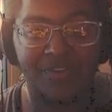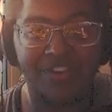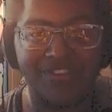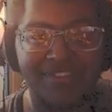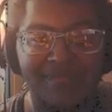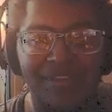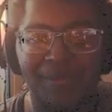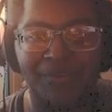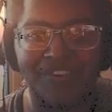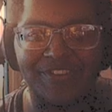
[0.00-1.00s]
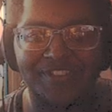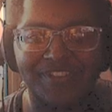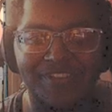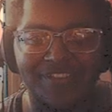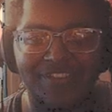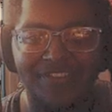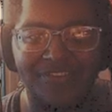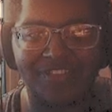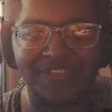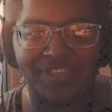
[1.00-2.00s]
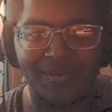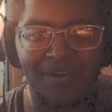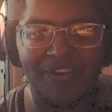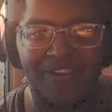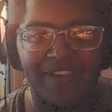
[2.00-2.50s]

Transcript: well, nice to meet you, Boris. Good to see you, mate.